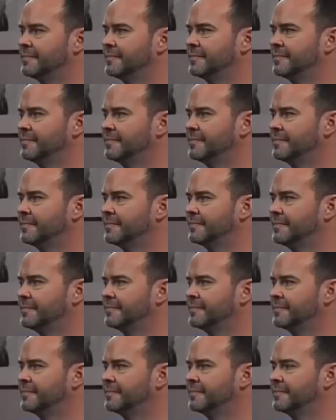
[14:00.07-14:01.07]

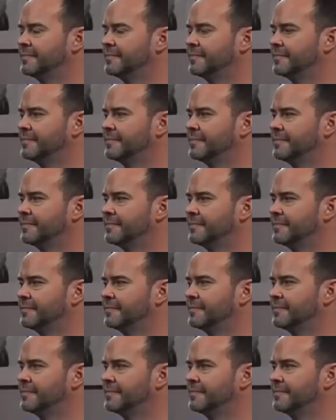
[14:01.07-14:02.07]

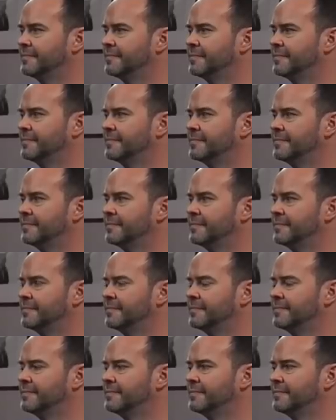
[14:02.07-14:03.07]

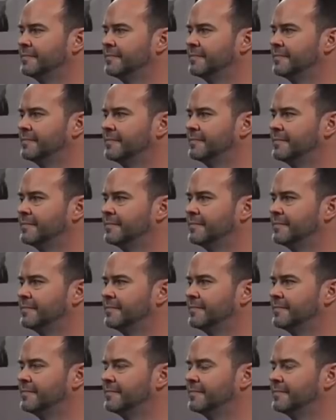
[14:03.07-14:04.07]

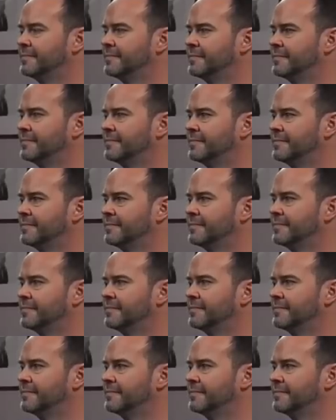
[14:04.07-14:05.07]

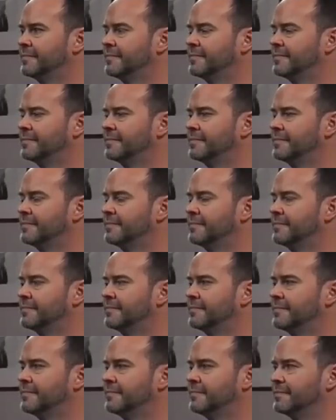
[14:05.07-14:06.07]
(silent)